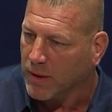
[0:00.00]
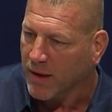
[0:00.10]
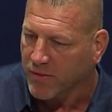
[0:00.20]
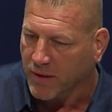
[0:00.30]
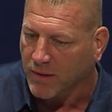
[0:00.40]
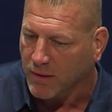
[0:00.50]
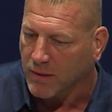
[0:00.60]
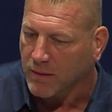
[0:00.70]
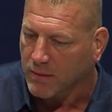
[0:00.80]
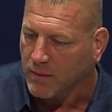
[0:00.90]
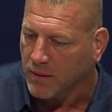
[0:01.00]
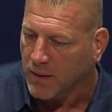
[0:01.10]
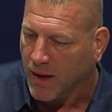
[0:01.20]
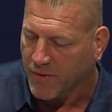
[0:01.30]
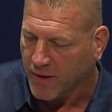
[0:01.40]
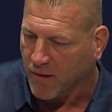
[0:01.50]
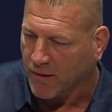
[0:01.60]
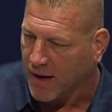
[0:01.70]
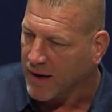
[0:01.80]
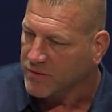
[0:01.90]
I think our
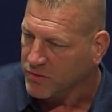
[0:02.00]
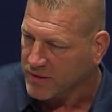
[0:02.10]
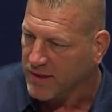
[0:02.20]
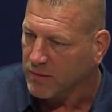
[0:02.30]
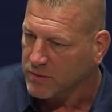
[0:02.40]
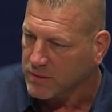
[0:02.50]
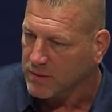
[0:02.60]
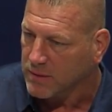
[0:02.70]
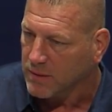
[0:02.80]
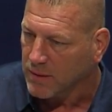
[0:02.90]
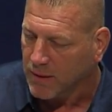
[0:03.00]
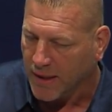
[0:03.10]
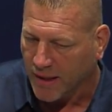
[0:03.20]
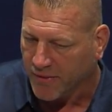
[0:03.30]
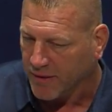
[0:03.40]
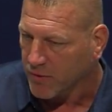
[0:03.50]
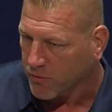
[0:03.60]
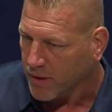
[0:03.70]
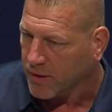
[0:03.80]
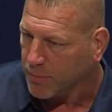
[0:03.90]
guys are intelligent, and I think they're
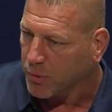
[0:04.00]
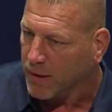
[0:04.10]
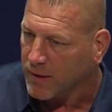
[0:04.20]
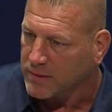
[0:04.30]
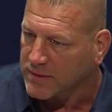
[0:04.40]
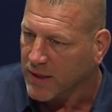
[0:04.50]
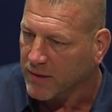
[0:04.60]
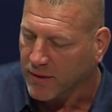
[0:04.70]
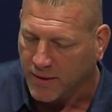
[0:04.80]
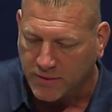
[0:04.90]
ready to play on Saturday.